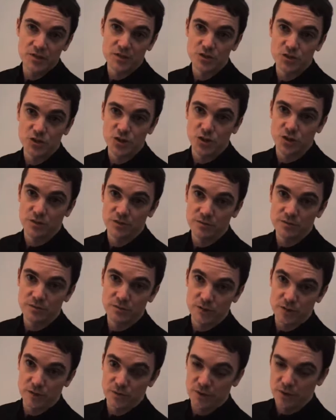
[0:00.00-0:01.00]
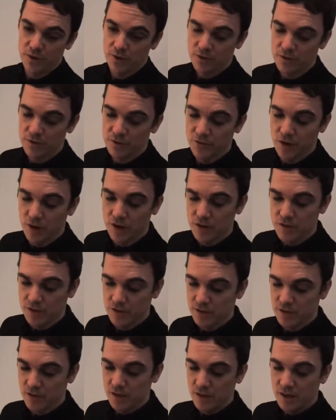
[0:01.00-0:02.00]
since June, which is when I got the
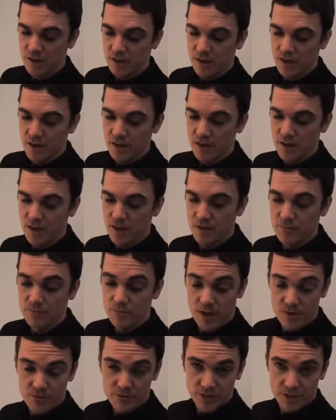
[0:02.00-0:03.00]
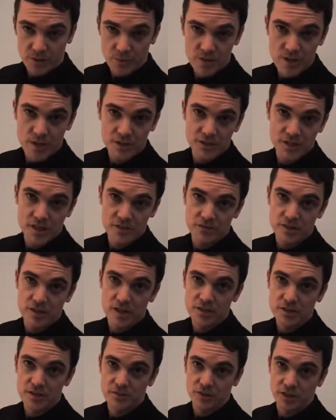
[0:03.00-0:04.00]
device. I'm now running Windows 7
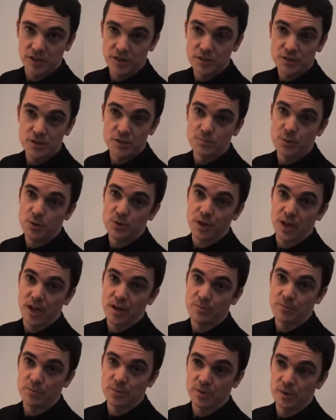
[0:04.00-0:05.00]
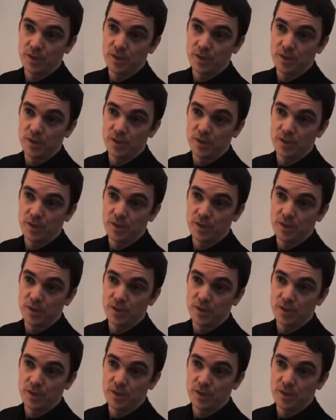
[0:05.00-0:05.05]
natively using Boot Camp